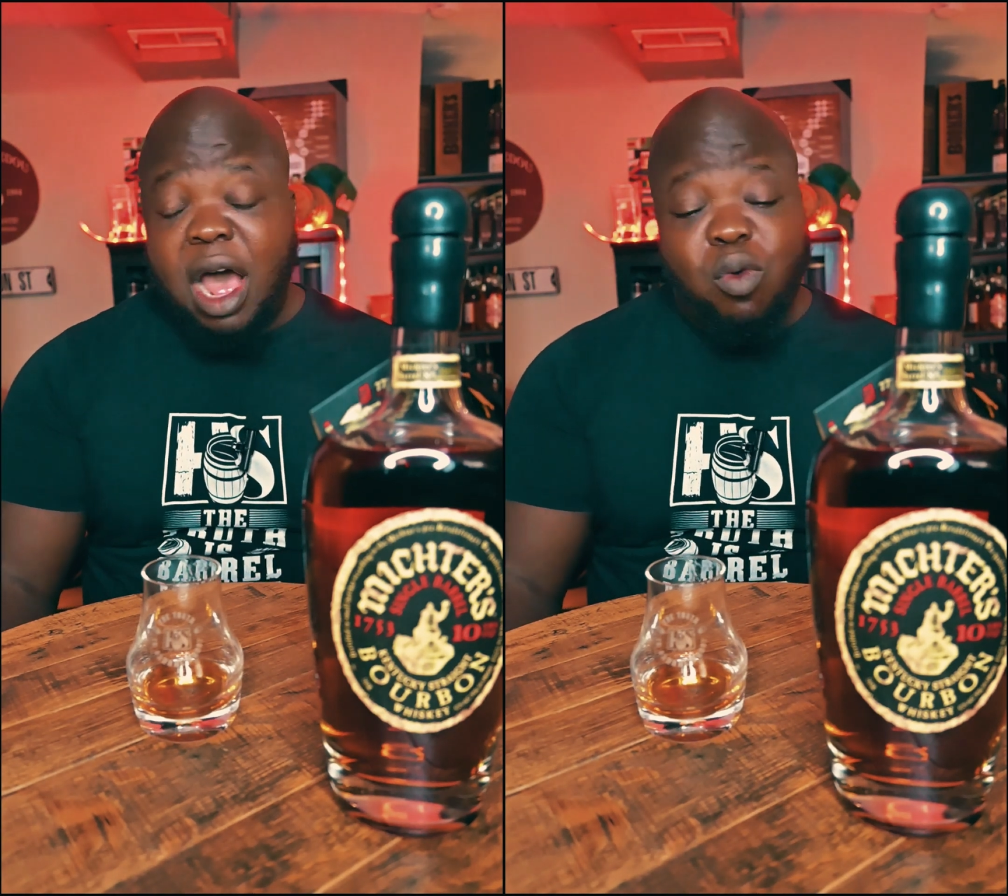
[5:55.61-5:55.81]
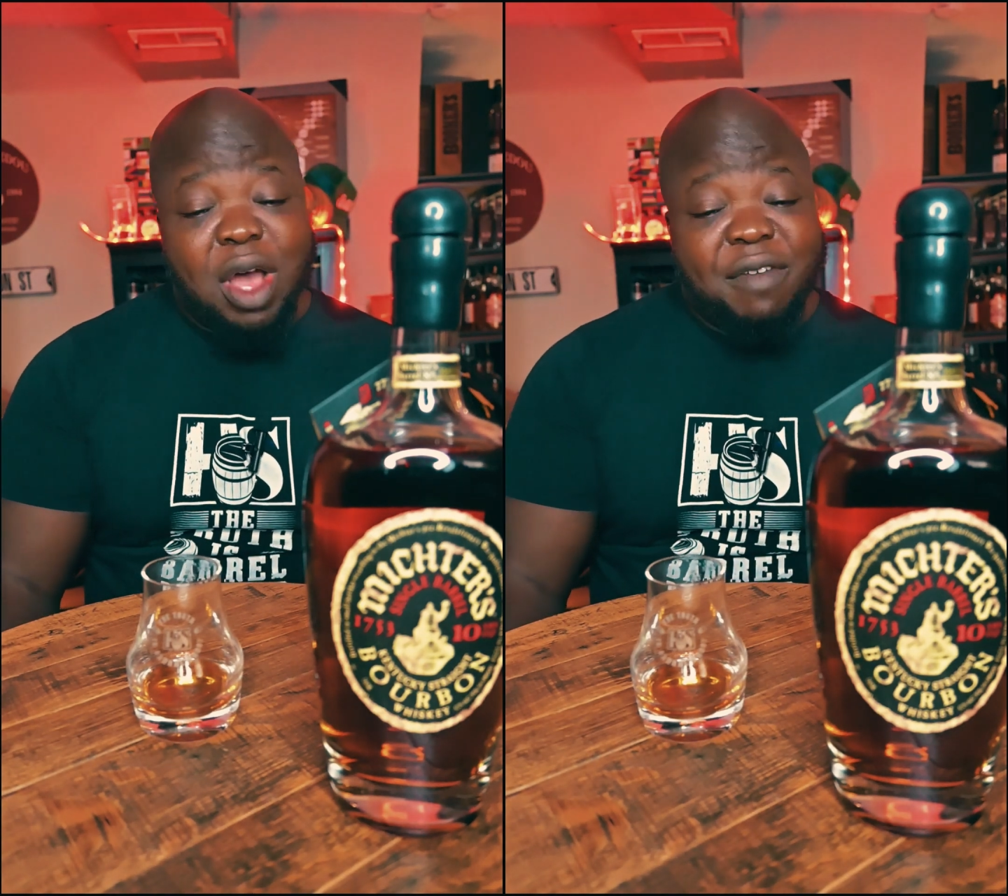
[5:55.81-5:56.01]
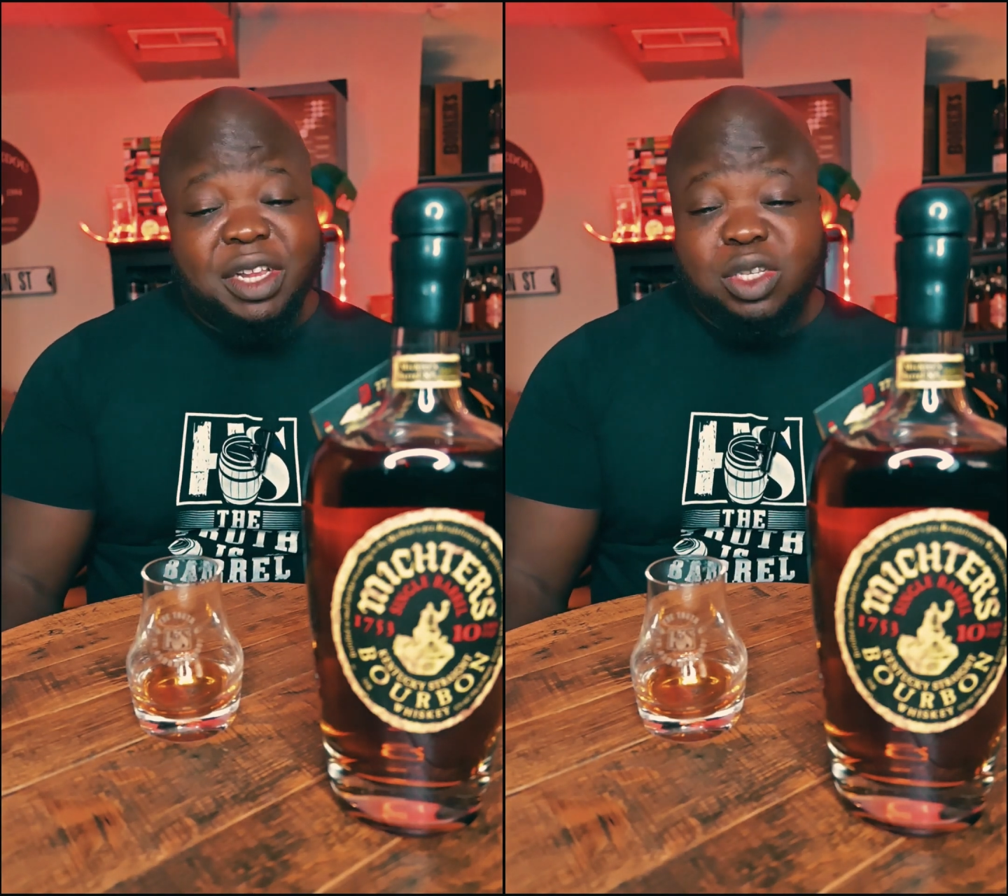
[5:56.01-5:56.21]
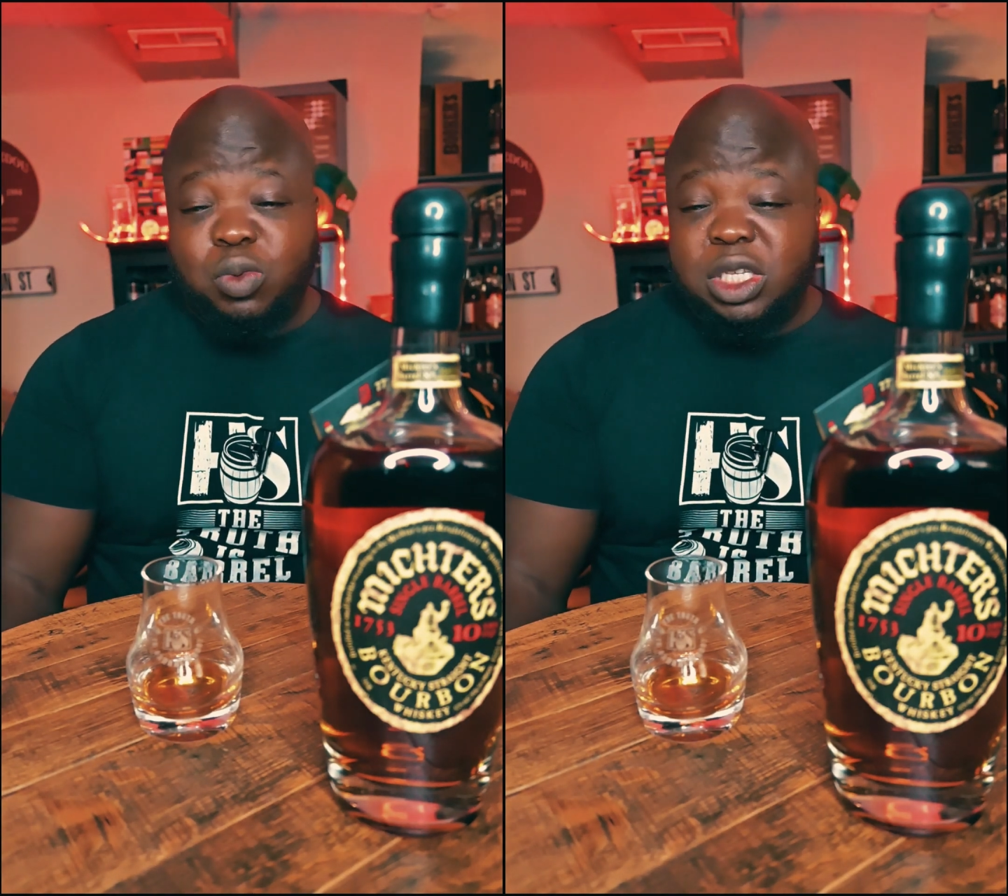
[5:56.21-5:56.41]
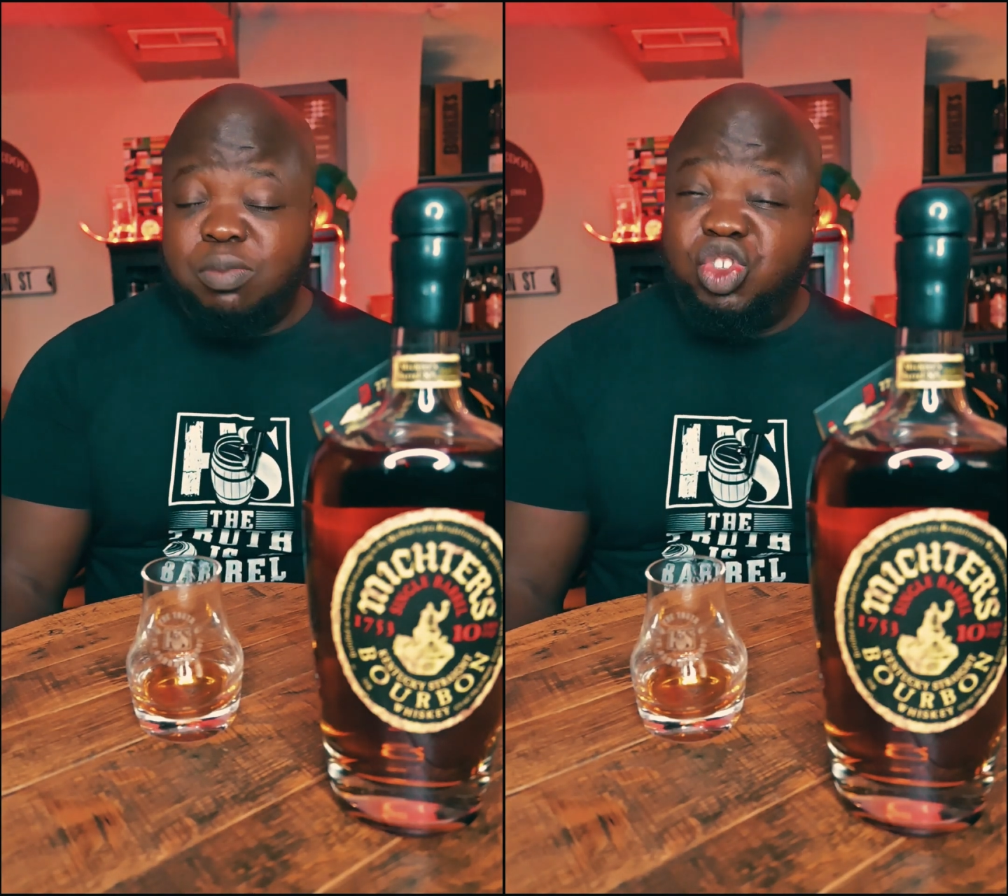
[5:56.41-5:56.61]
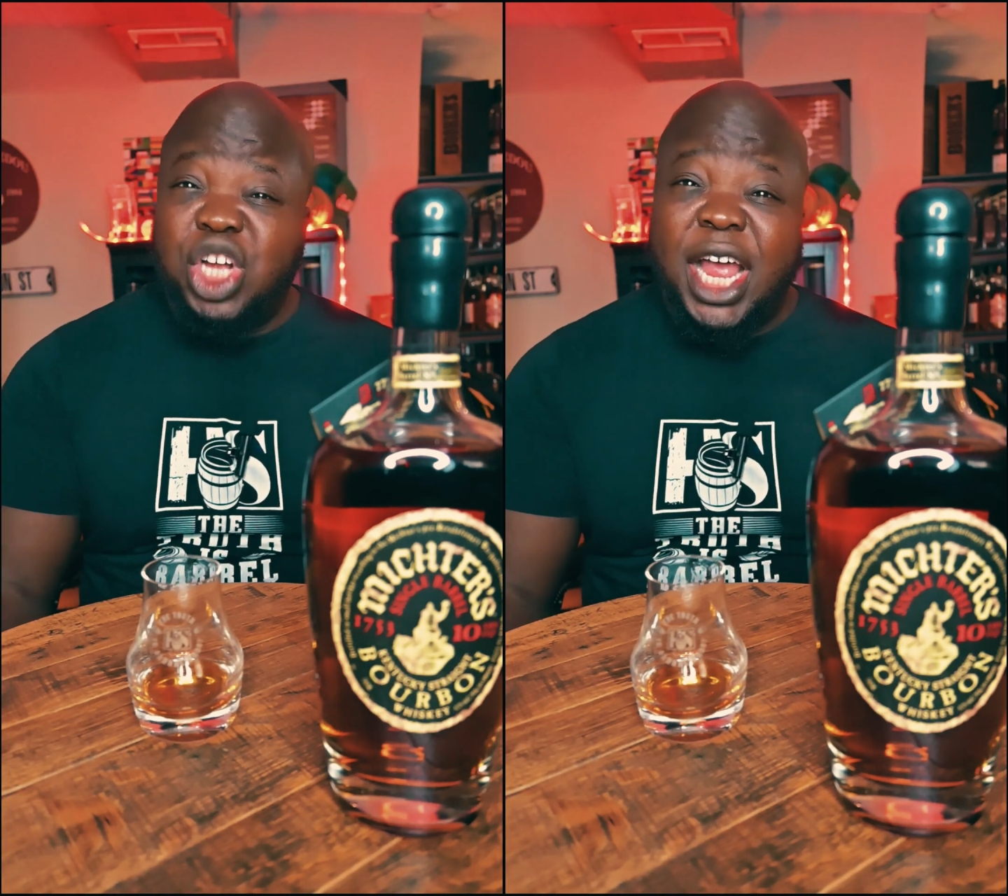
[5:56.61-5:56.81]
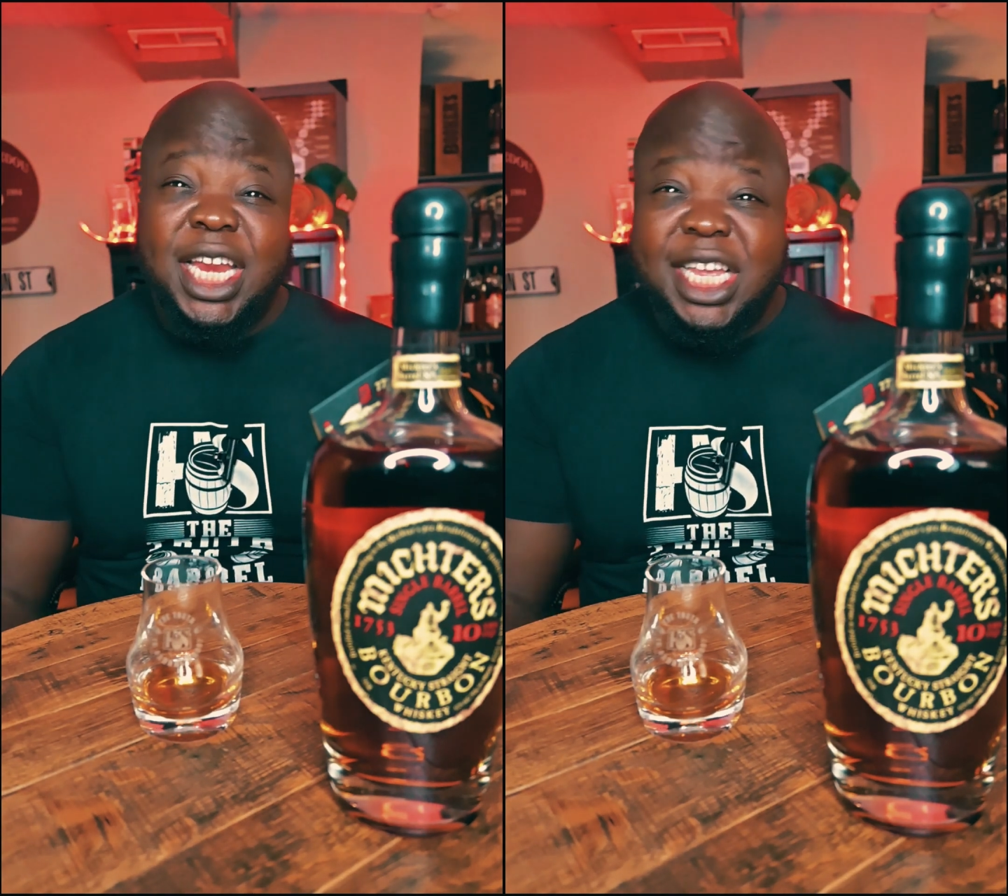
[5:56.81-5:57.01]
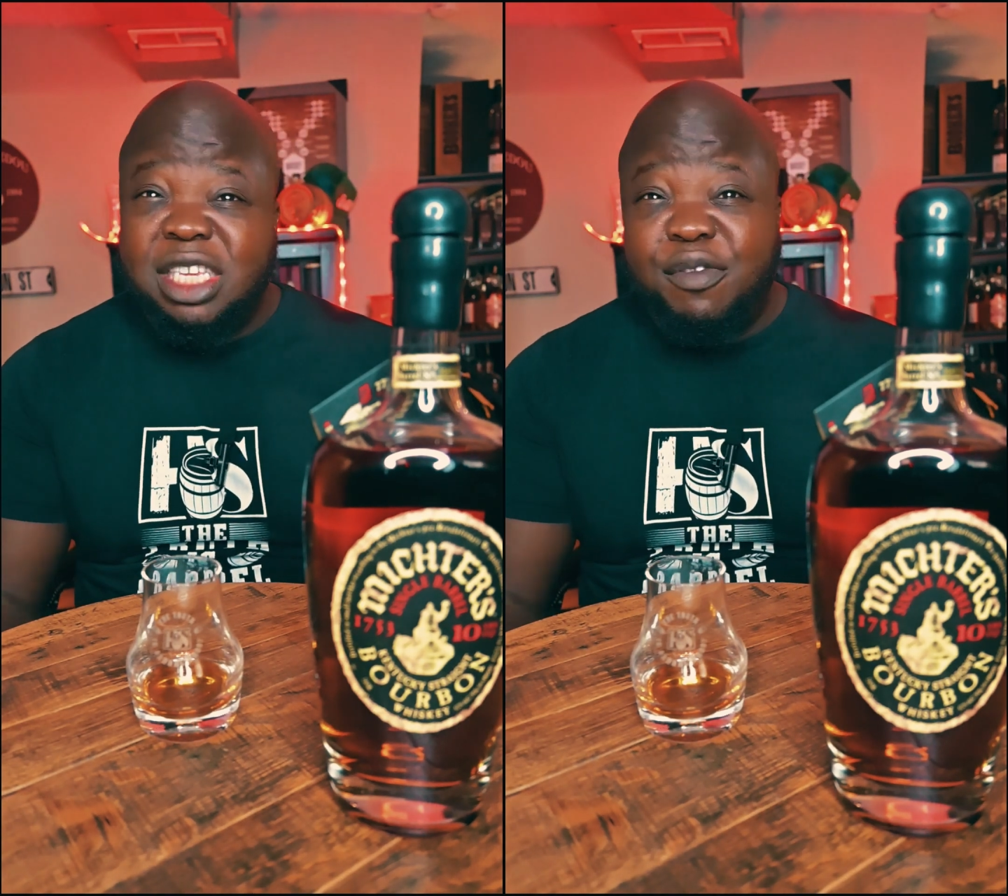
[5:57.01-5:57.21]
I will have this with some
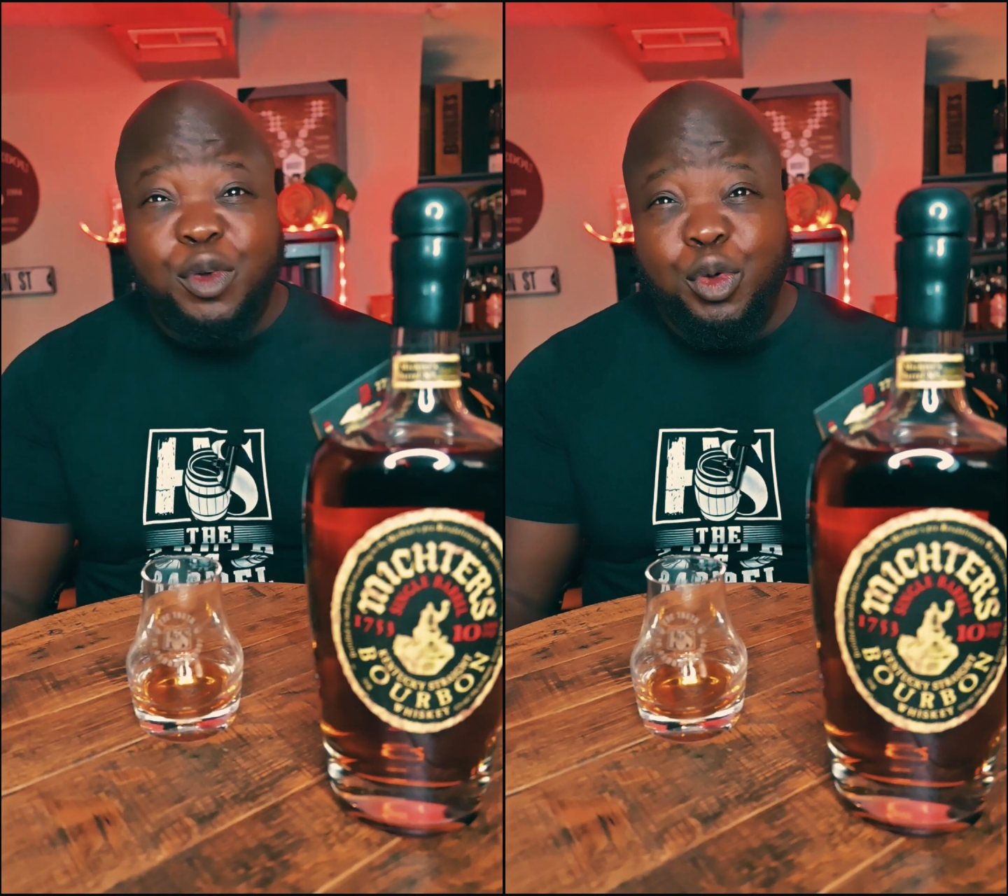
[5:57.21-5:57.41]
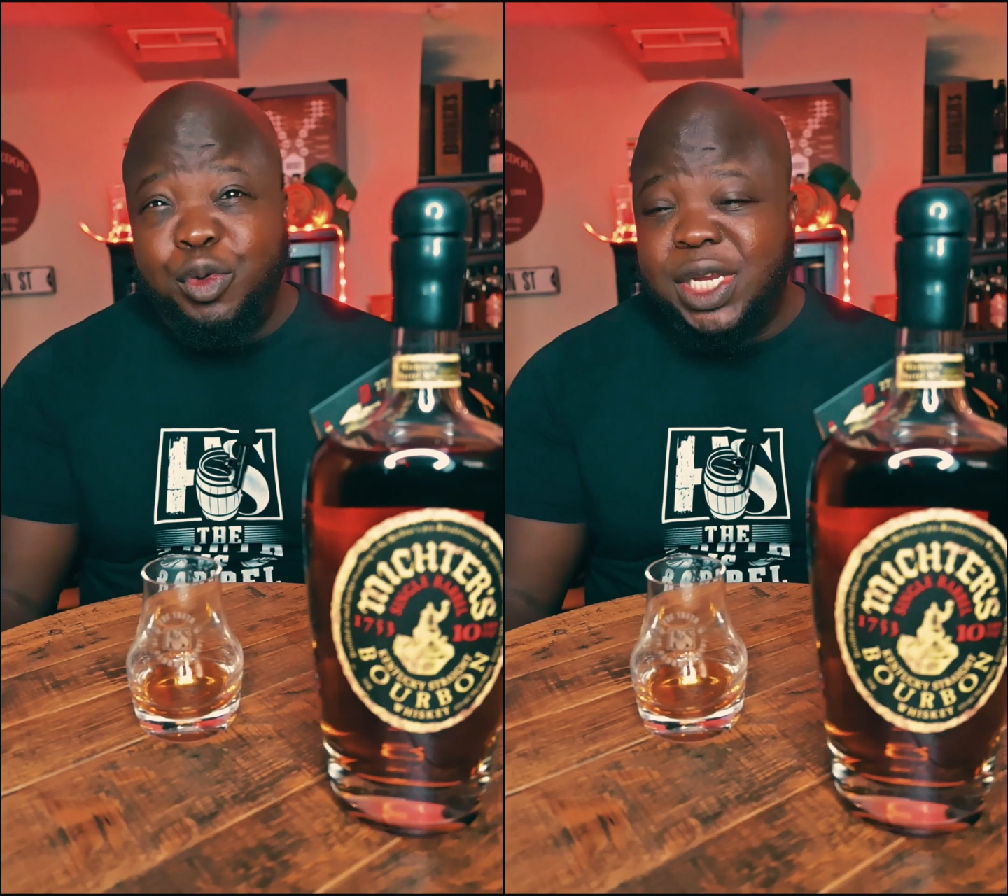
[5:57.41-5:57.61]
Chinese food.